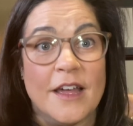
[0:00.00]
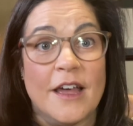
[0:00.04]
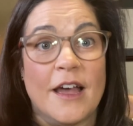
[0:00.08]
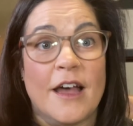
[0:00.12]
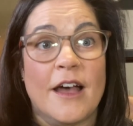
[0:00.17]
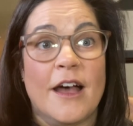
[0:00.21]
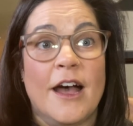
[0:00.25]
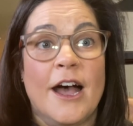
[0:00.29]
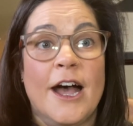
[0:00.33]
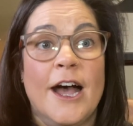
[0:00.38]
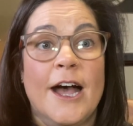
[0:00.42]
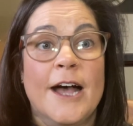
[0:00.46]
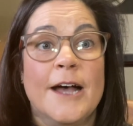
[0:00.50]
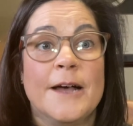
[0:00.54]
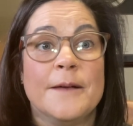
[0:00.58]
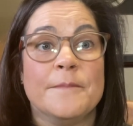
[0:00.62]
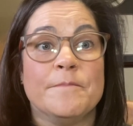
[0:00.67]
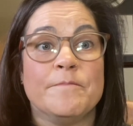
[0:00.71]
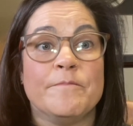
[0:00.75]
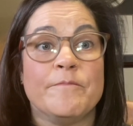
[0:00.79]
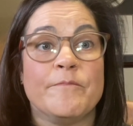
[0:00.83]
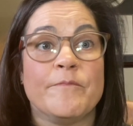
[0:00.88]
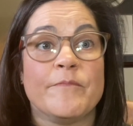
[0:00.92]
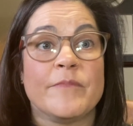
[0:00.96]

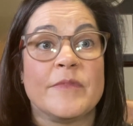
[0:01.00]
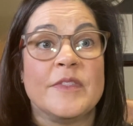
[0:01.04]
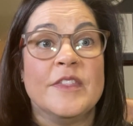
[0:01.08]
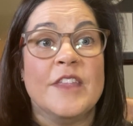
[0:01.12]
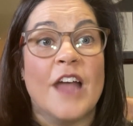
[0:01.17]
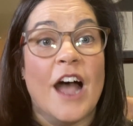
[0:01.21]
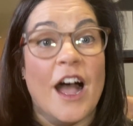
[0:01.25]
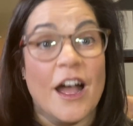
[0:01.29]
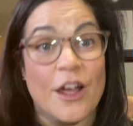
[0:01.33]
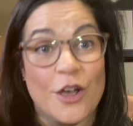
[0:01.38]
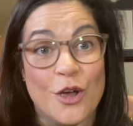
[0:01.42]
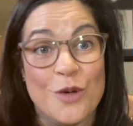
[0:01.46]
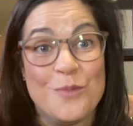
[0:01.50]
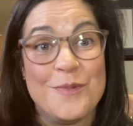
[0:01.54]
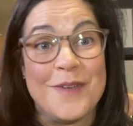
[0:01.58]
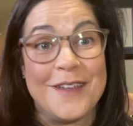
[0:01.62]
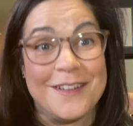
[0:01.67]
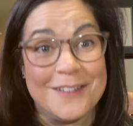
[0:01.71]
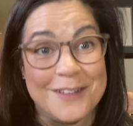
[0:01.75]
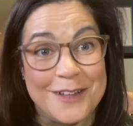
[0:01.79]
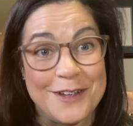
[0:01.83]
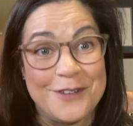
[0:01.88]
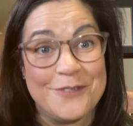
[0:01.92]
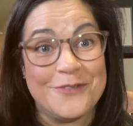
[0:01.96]
um, not
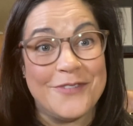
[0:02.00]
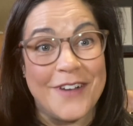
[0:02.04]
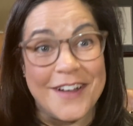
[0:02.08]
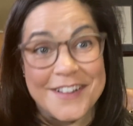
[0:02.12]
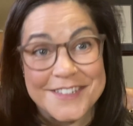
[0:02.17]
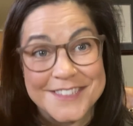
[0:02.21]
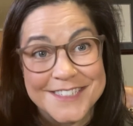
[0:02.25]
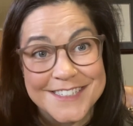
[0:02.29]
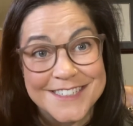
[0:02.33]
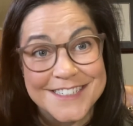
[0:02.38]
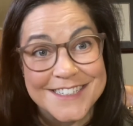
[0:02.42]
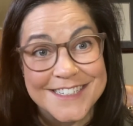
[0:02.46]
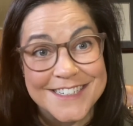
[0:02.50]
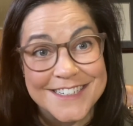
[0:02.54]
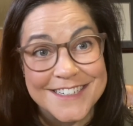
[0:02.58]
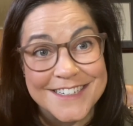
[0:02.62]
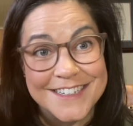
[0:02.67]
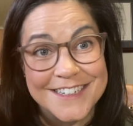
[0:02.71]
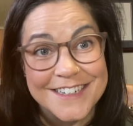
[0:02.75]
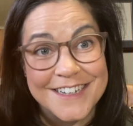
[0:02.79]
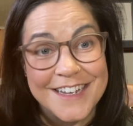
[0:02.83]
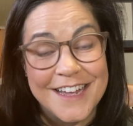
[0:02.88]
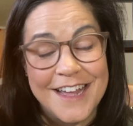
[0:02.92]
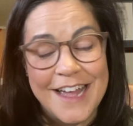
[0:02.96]
commingling funds,
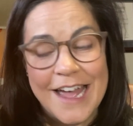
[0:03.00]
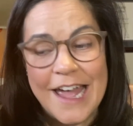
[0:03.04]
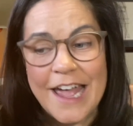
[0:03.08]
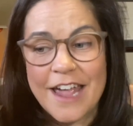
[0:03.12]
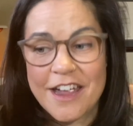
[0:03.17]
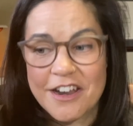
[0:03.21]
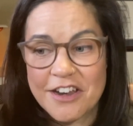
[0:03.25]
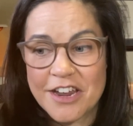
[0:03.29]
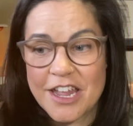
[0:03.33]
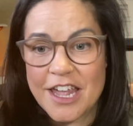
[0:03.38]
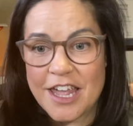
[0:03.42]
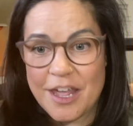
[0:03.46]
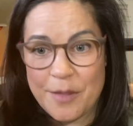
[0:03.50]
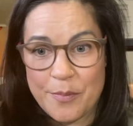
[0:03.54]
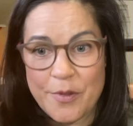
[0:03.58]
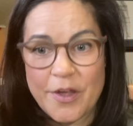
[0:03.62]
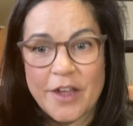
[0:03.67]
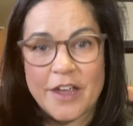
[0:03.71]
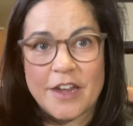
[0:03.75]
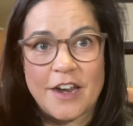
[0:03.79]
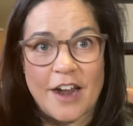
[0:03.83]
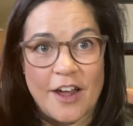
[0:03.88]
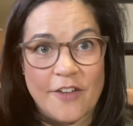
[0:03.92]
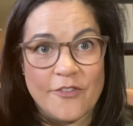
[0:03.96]
and keeping
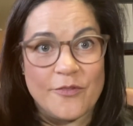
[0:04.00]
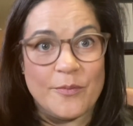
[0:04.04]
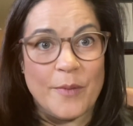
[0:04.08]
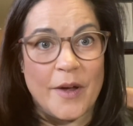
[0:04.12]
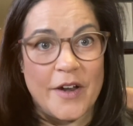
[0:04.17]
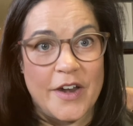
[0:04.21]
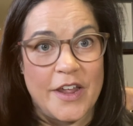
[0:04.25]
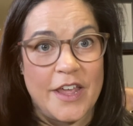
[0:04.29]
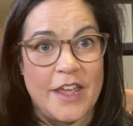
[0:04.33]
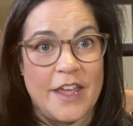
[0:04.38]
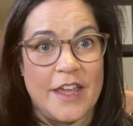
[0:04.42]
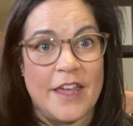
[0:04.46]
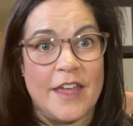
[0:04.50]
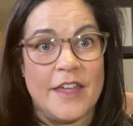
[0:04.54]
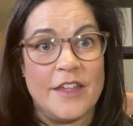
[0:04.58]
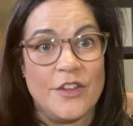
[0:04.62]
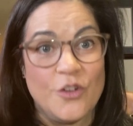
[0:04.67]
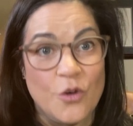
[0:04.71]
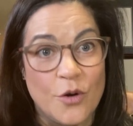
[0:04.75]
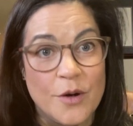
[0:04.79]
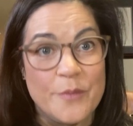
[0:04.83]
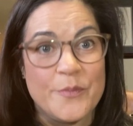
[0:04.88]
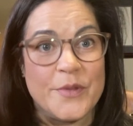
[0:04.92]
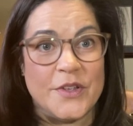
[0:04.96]
enough money in
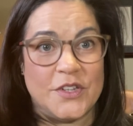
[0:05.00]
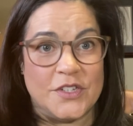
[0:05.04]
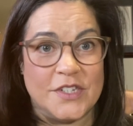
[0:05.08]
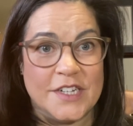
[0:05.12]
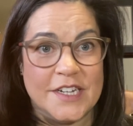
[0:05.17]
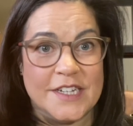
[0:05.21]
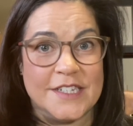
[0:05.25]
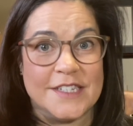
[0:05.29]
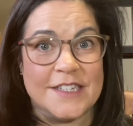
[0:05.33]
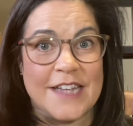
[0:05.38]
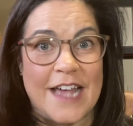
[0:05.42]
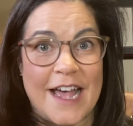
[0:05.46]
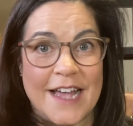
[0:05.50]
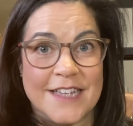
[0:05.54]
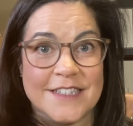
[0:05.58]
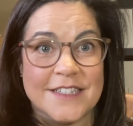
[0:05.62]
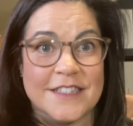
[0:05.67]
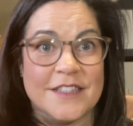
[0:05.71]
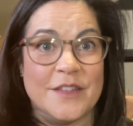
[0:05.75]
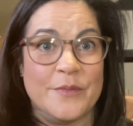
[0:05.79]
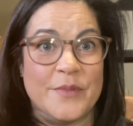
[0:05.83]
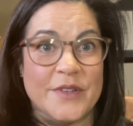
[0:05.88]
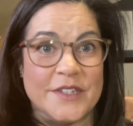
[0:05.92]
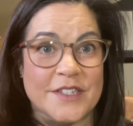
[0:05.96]
your business as
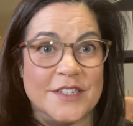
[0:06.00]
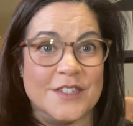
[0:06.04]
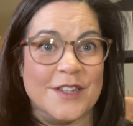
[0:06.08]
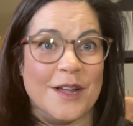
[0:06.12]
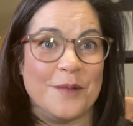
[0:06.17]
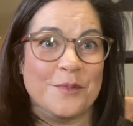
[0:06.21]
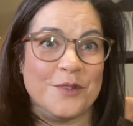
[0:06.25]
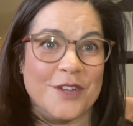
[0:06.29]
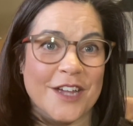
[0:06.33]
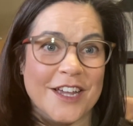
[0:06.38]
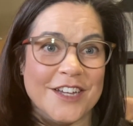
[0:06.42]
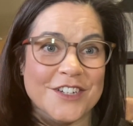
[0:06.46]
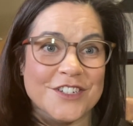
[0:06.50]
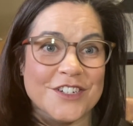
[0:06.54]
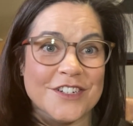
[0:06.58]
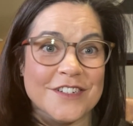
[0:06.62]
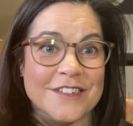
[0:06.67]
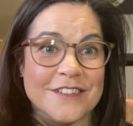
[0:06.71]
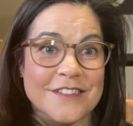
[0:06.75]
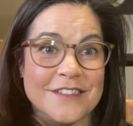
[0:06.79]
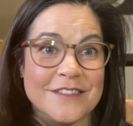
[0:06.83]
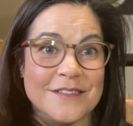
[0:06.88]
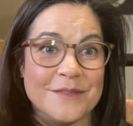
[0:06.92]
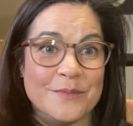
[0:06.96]
the business
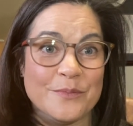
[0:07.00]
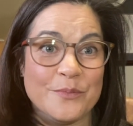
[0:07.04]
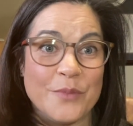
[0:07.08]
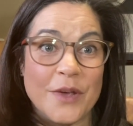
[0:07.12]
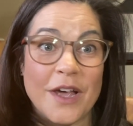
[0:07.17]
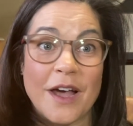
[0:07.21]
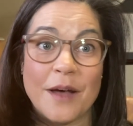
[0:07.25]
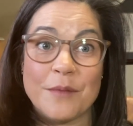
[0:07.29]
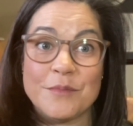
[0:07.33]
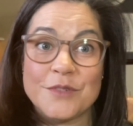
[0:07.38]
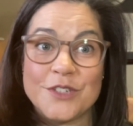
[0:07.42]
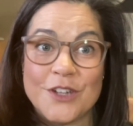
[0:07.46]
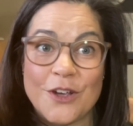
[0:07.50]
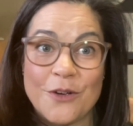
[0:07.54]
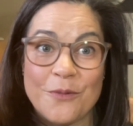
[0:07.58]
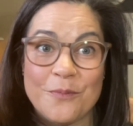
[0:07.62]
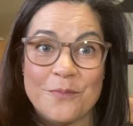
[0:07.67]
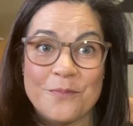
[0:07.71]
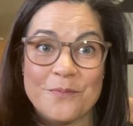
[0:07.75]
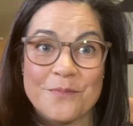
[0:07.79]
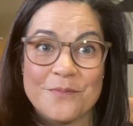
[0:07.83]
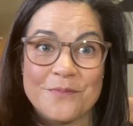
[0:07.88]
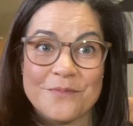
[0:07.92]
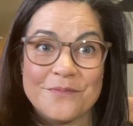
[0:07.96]
obligations become due.
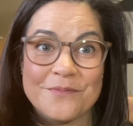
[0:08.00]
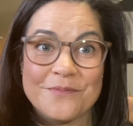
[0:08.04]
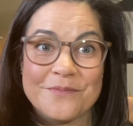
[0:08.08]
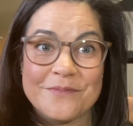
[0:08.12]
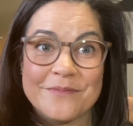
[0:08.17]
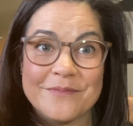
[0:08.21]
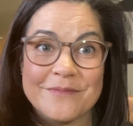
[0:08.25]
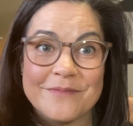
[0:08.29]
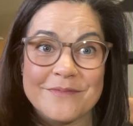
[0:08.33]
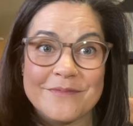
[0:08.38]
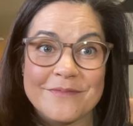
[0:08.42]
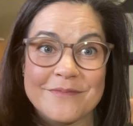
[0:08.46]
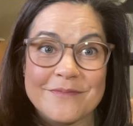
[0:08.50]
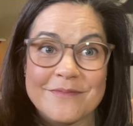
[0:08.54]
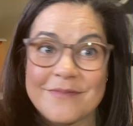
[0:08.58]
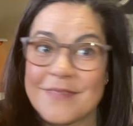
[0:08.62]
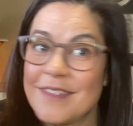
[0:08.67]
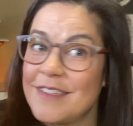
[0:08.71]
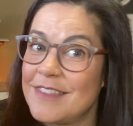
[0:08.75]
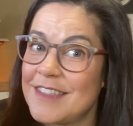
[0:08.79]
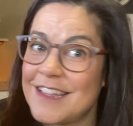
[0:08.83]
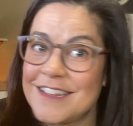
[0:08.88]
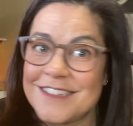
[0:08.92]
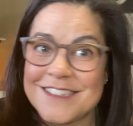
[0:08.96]

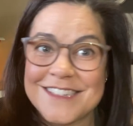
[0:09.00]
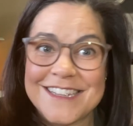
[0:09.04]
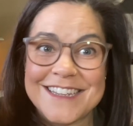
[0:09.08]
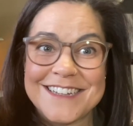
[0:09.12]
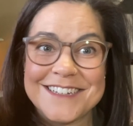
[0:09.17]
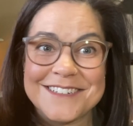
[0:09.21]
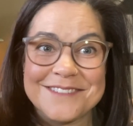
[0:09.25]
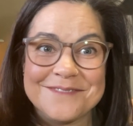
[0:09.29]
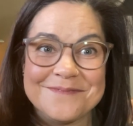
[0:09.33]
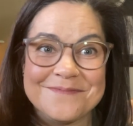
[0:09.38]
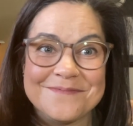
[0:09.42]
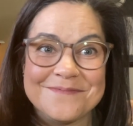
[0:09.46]
And that's it.